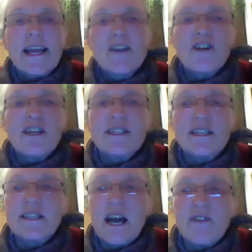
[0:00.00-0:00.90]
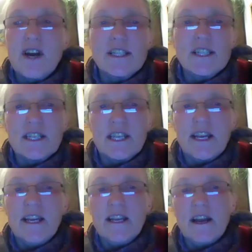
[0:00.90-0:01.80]
increasing
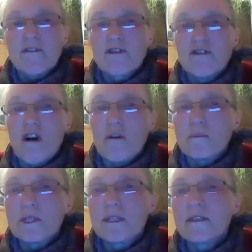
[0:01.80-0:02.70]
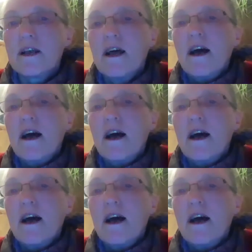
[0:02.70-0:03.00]
diversity of crops,